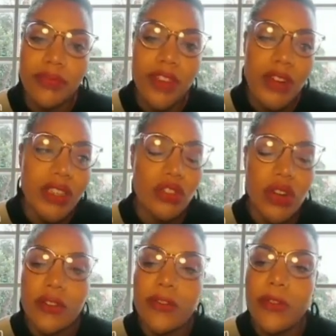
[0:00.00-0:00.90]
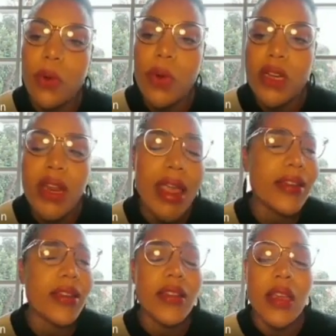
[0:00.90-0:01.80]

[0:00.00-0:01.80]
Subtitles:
very straightforward and